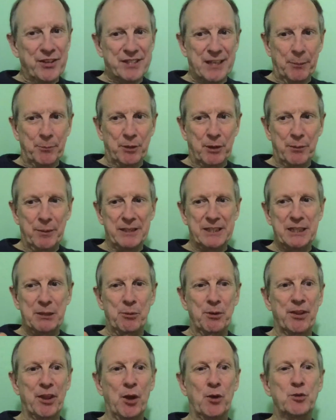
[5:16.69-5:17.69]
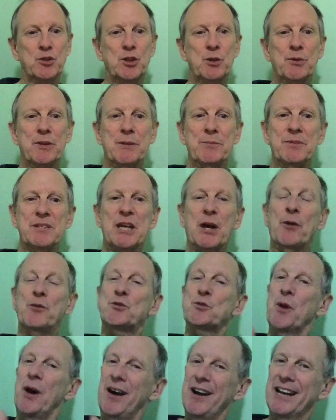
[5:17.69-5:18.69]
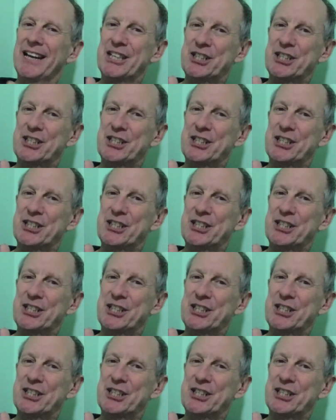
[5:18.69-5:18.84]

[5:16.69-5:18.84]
subcommittee were those who themselves were high